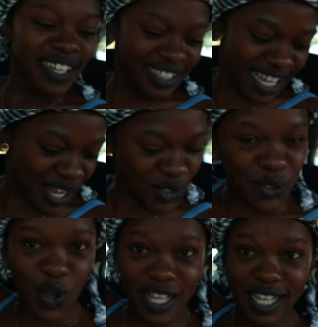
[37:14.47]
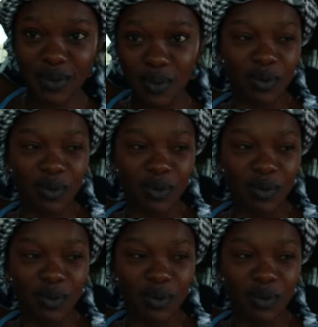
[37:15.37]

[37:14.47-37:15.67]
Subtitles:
Thank you, Scotty.